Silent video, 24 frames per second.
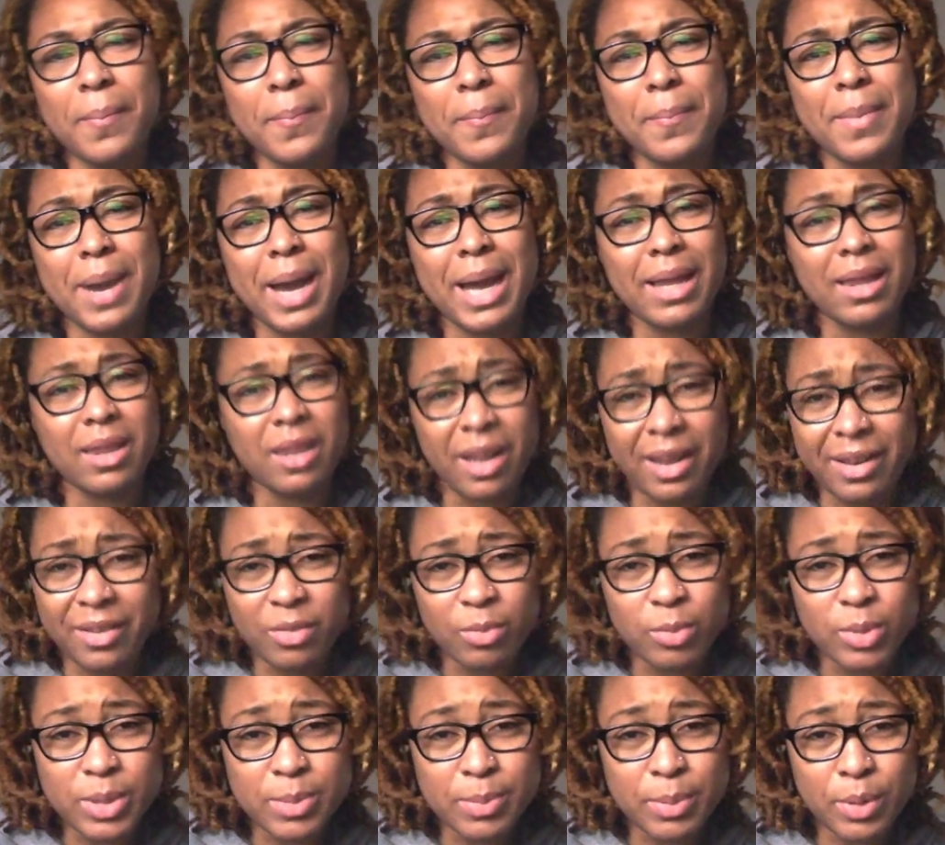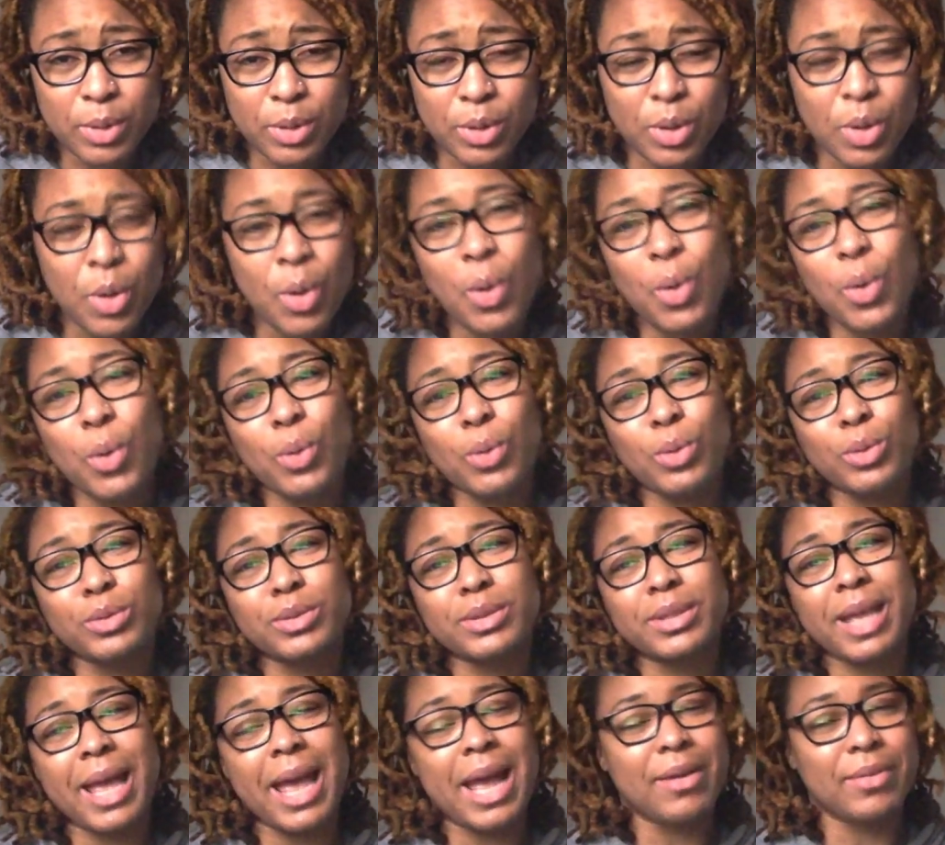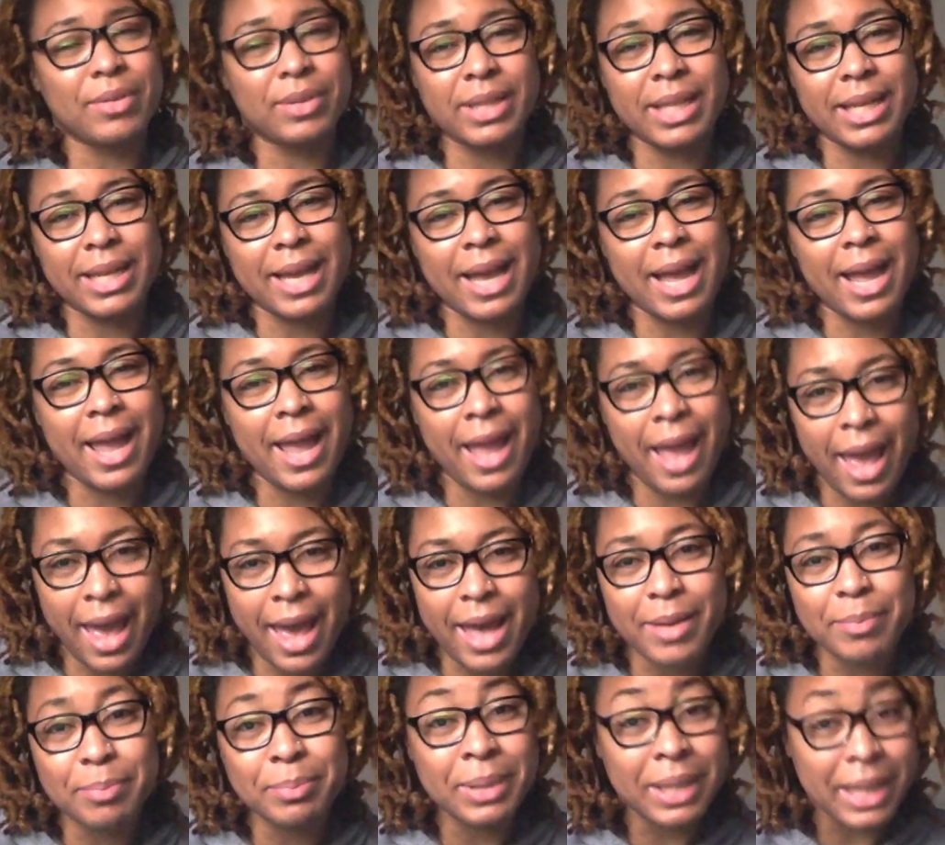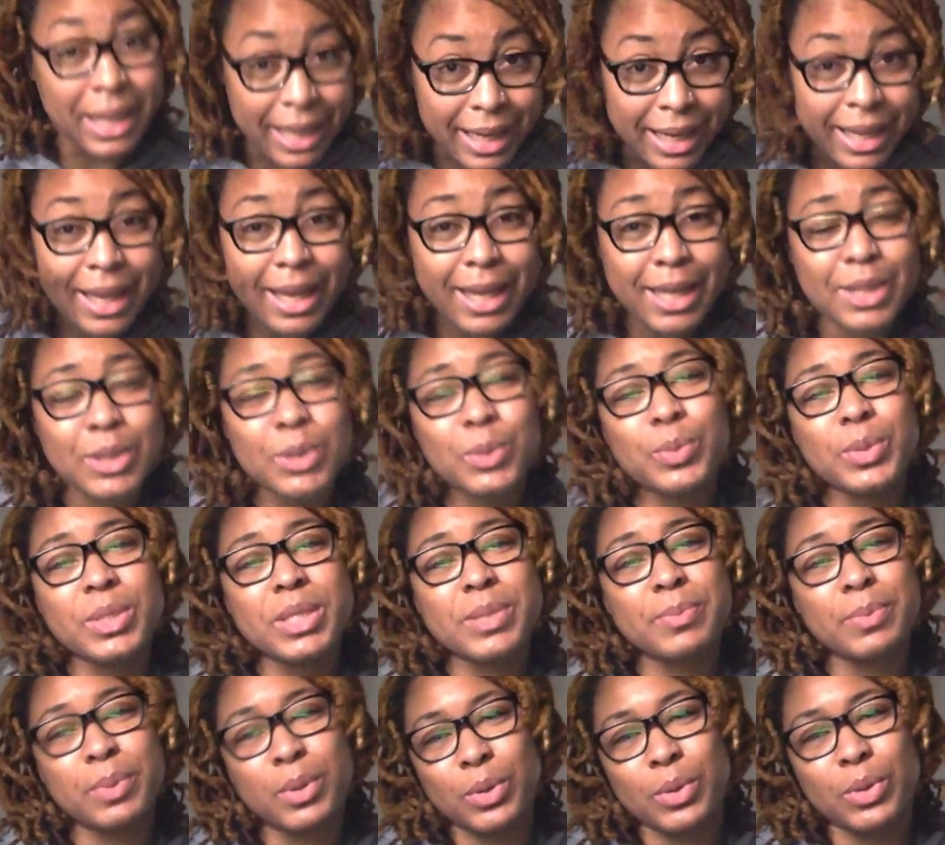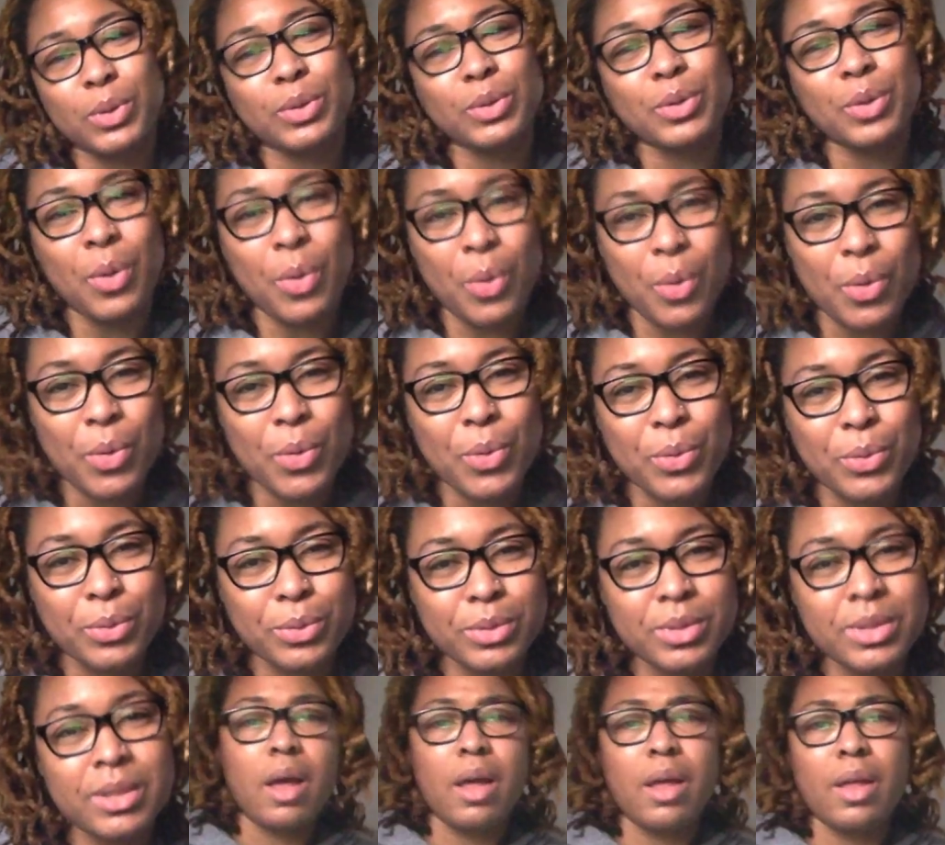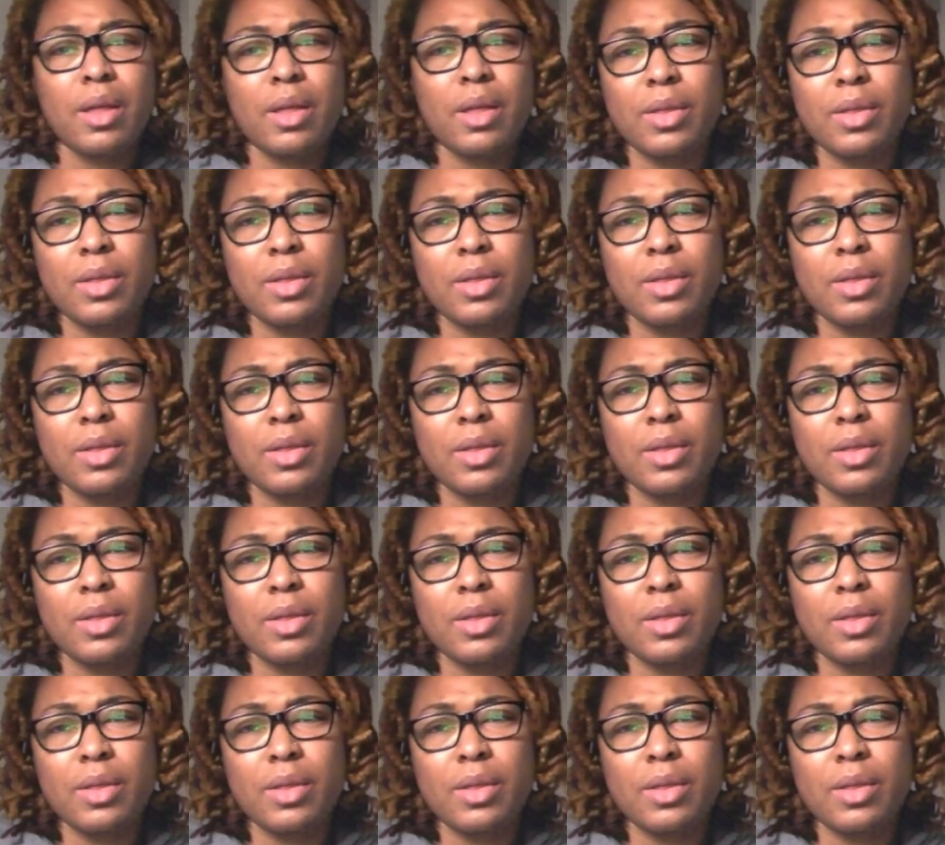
My life was put on hold. Everything I had planned was put on hold.